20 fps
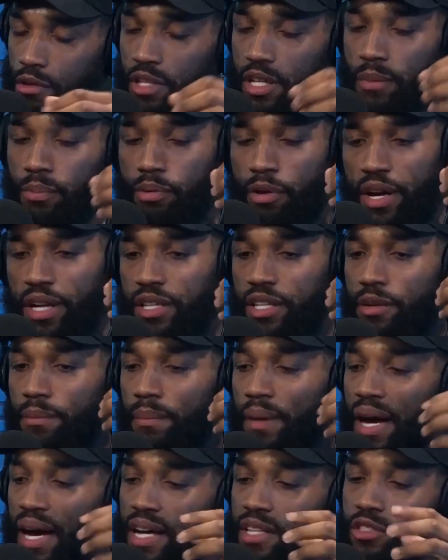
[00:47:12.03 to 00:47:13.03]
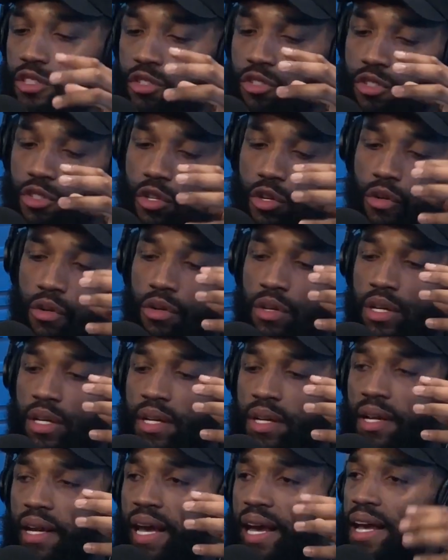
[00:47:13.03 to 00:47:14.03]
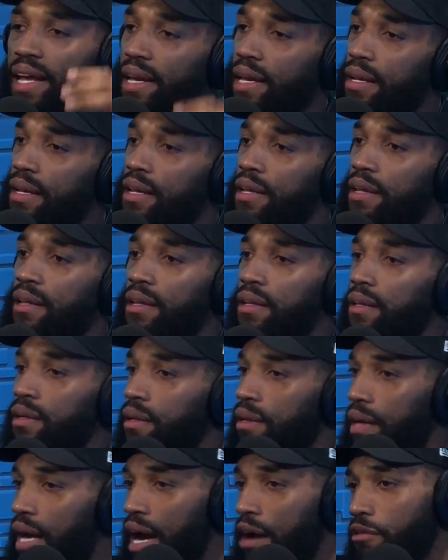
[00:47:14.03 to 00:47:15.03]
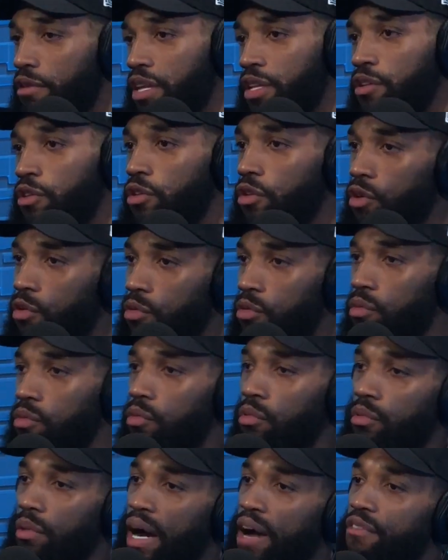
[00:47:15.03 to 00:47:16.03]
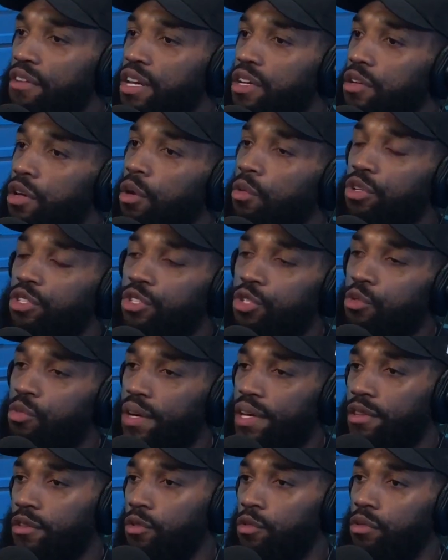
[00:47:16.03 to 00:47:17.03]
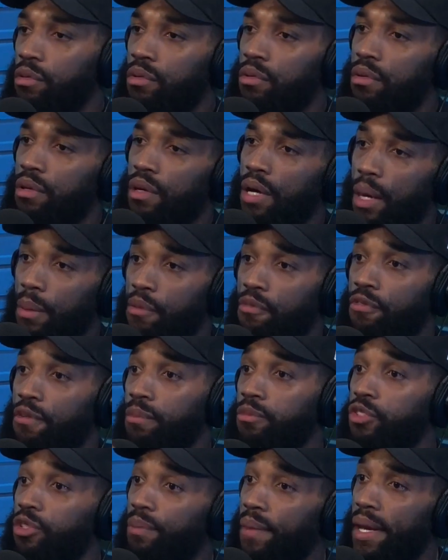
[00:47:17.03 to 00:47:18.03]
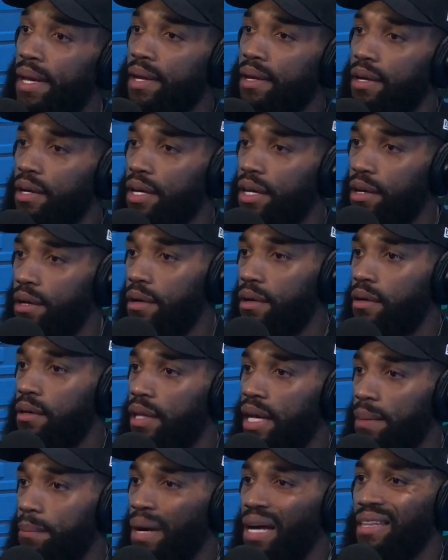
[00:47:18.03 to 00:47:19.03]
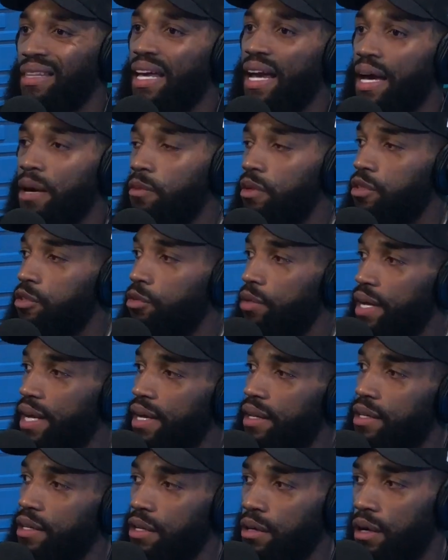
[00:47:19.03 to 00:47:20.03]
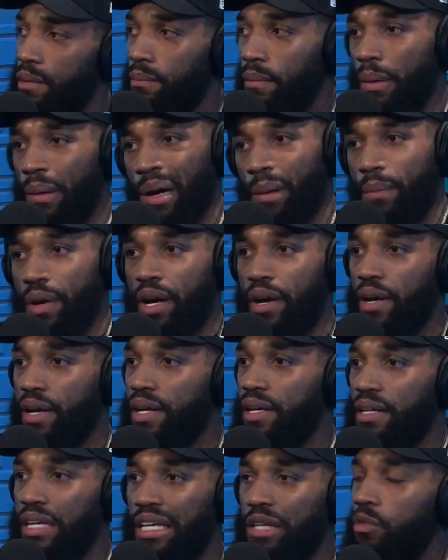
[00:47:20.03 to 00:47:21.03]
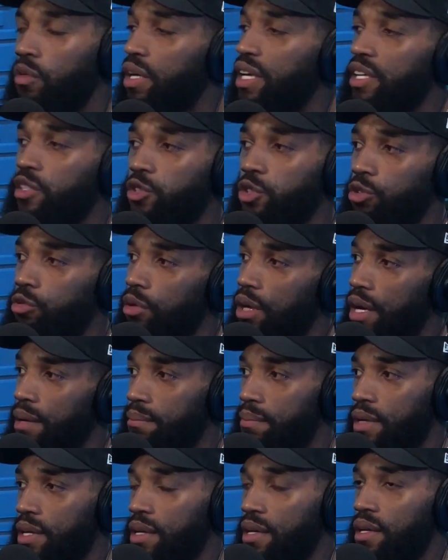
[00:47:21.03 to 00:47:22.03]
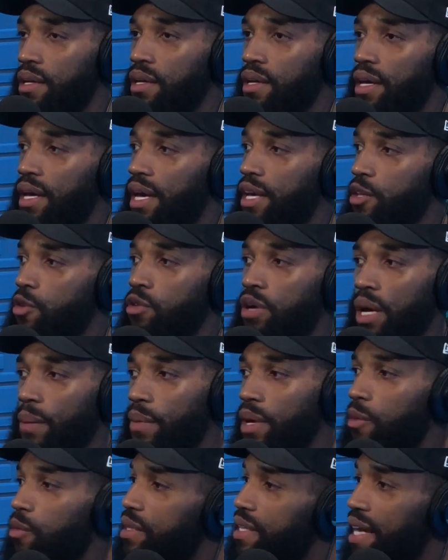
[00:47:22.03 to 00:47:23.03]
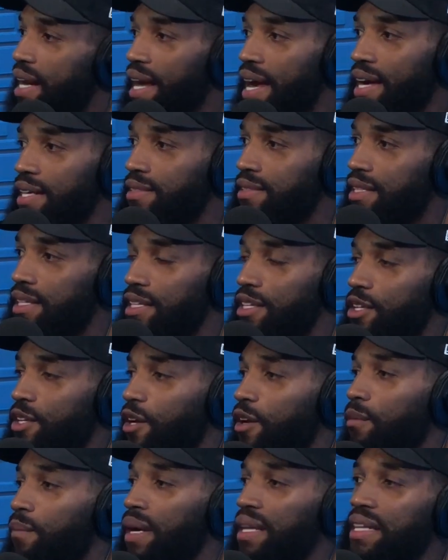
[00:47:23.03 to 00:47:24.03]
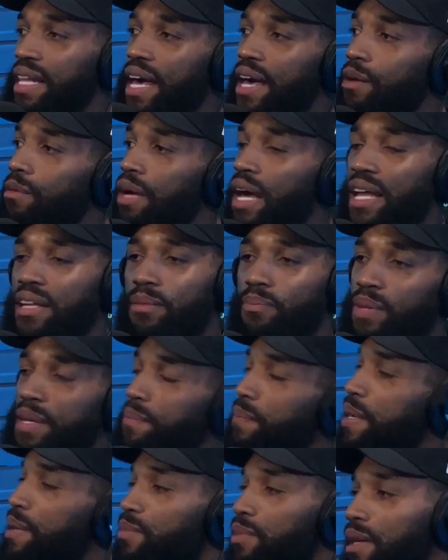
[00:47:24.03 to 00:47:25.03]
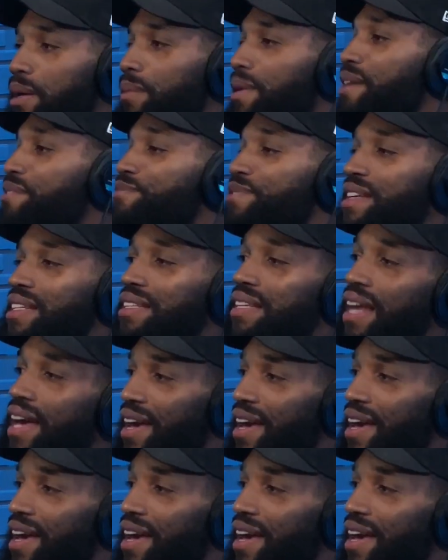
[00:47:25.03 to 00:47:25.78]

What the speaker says: Their minds are so, and I already know what you went through coming from Jamaica here. Like, my dad went through that. You know, America will eat you up. And you come here with that accent, you know, my dad had to beat people up every day.